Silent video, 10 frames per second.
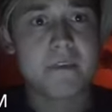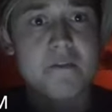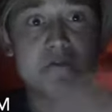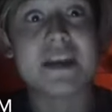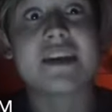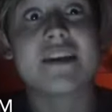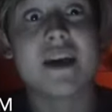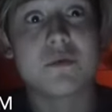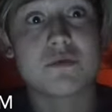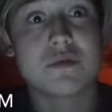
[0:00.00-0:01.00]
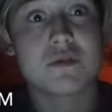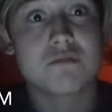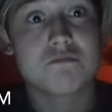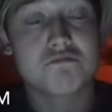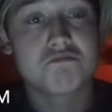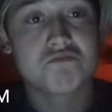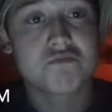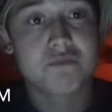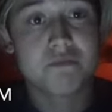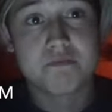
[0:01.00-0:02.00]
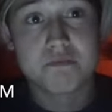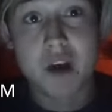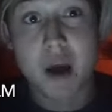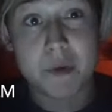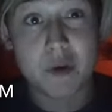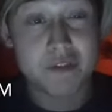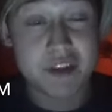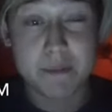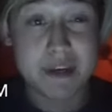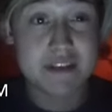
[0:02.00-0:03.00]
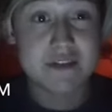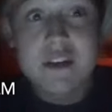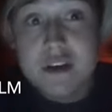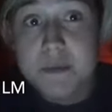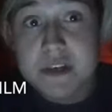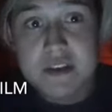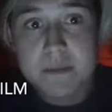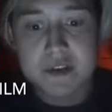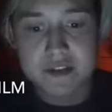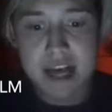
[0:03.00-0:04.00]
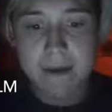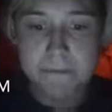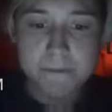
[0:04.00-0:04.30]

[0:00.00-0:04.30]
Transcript: fingernails coming off in the piece. It could be as simple as that.